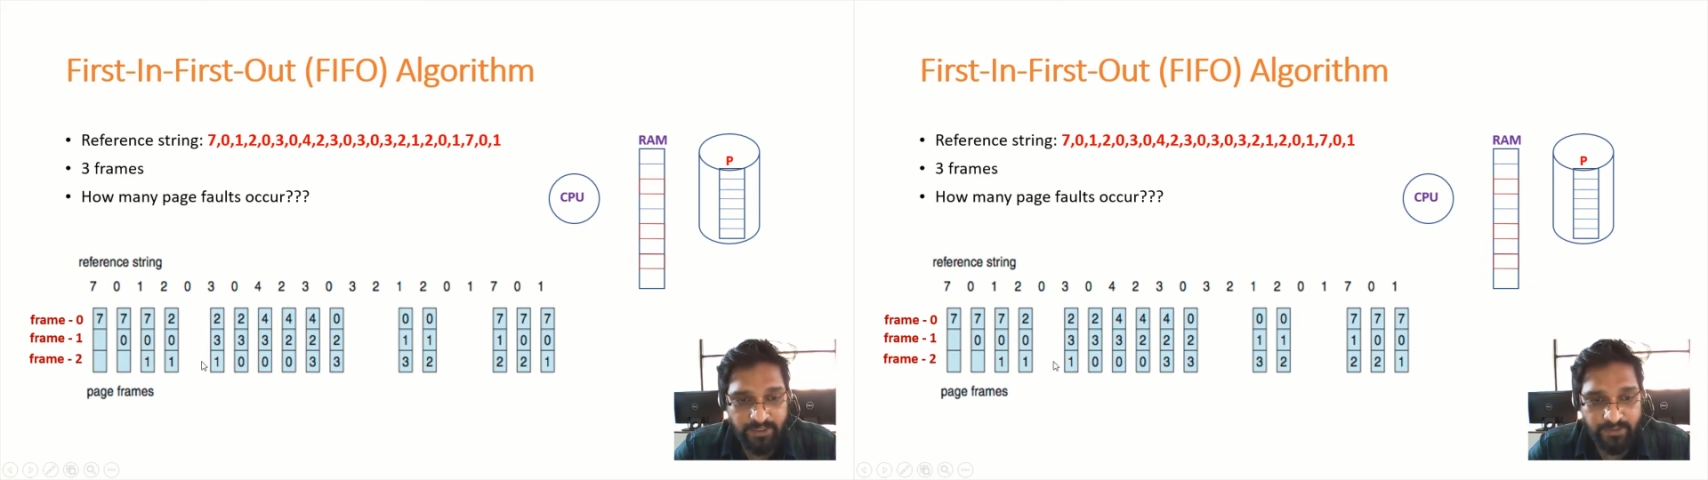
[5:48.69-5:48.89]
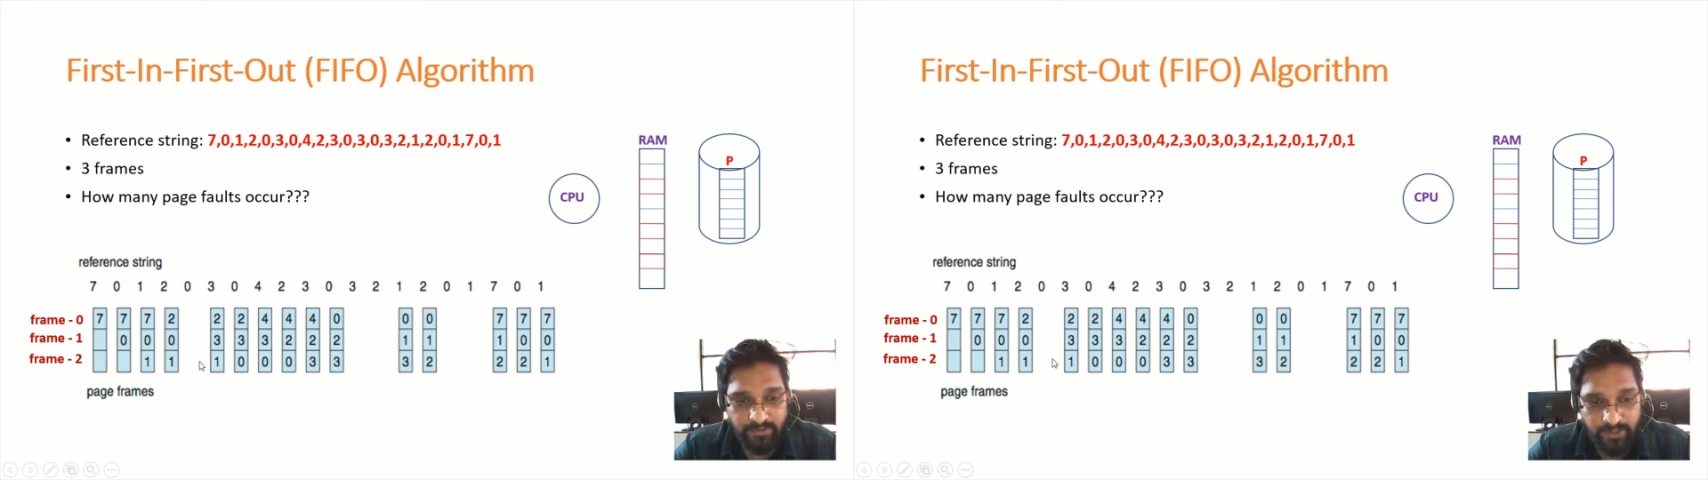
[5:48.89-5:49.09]

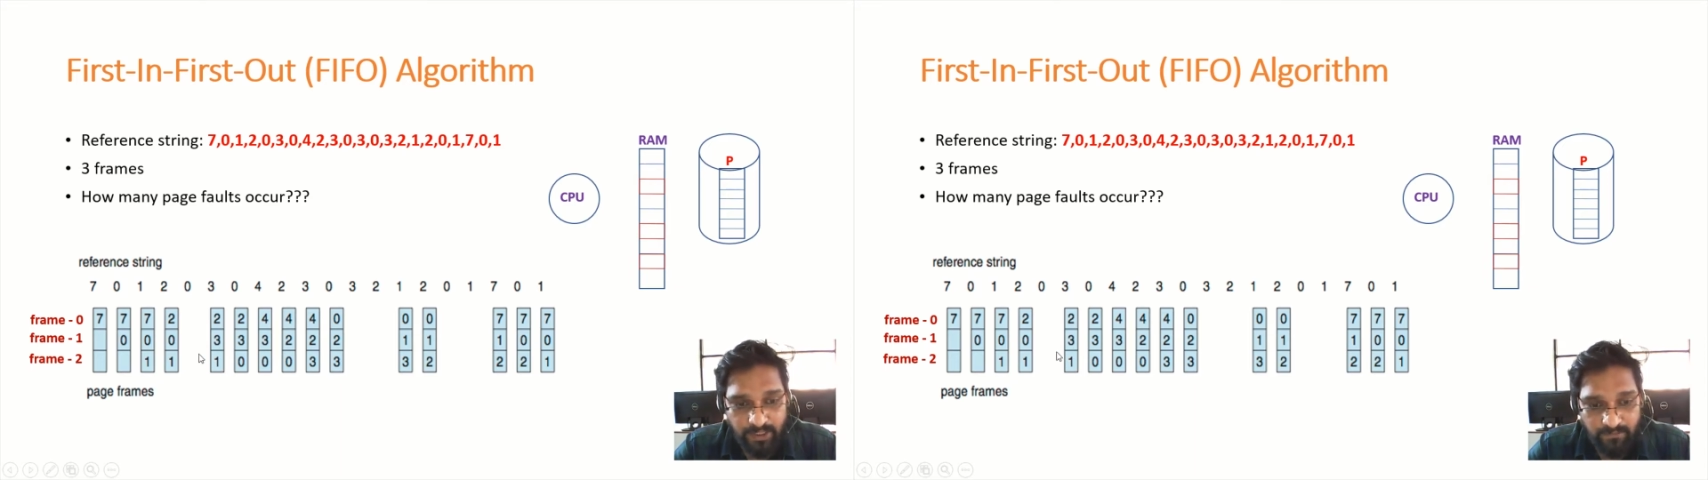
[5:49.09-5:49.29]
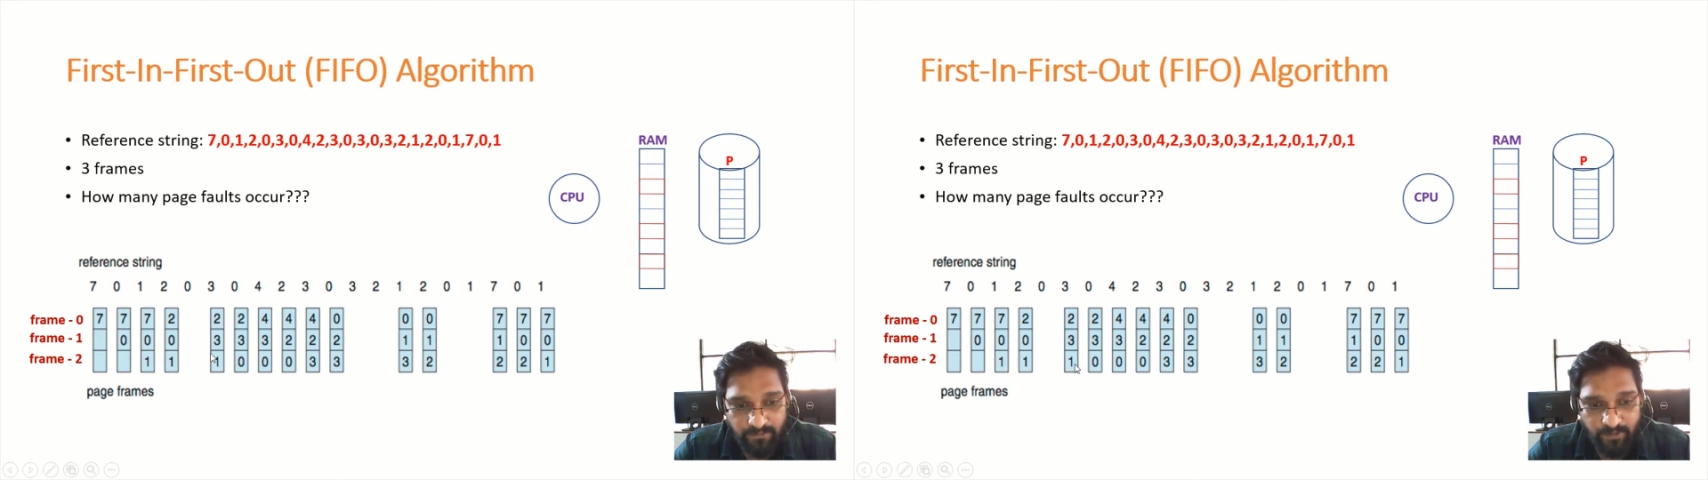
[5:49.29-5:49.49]
So
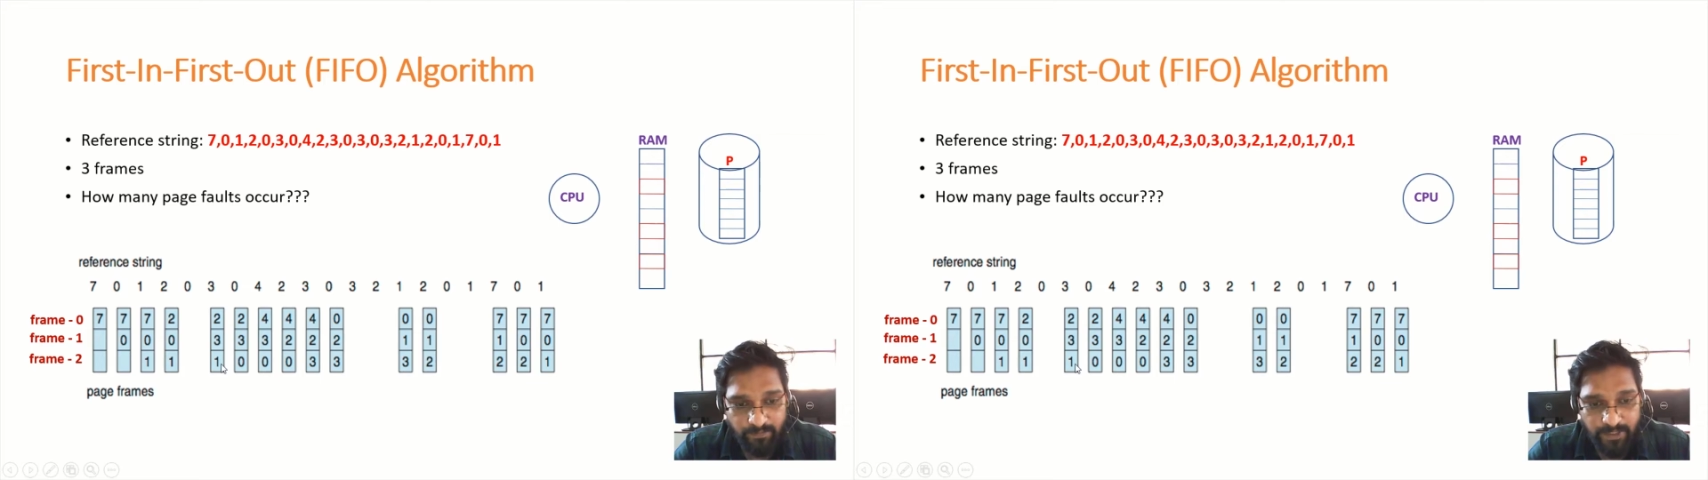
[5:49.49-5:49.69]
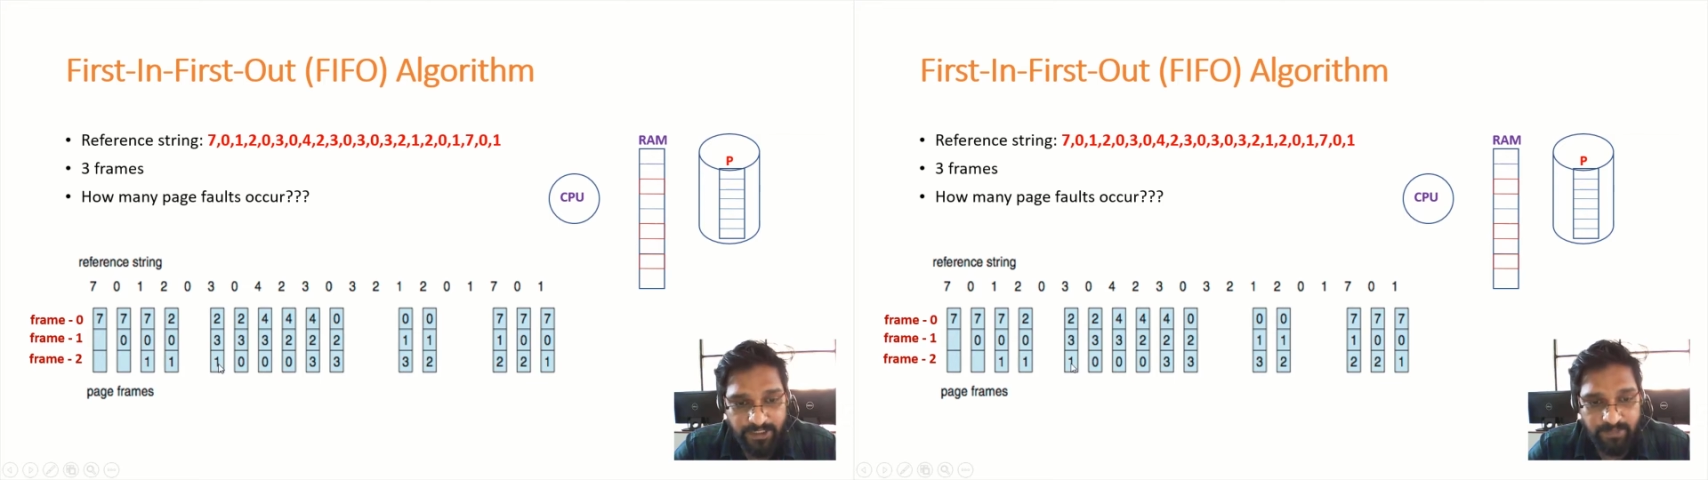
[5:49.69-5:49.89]
therefore
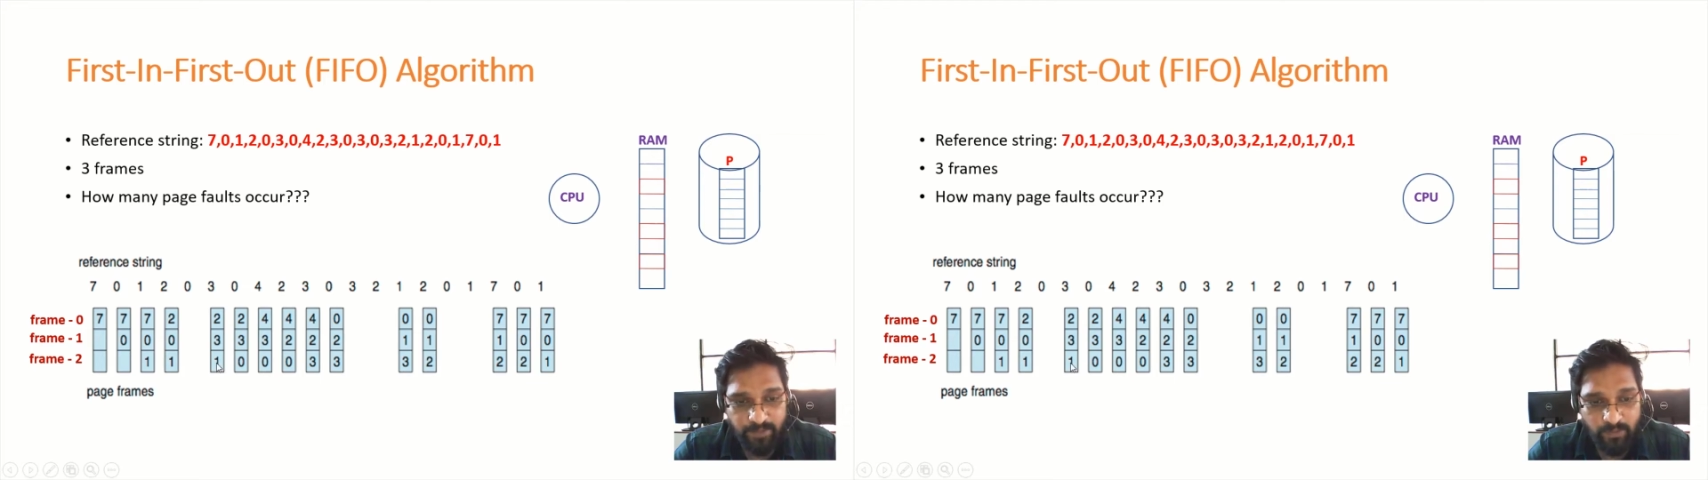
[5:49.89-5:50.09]
page number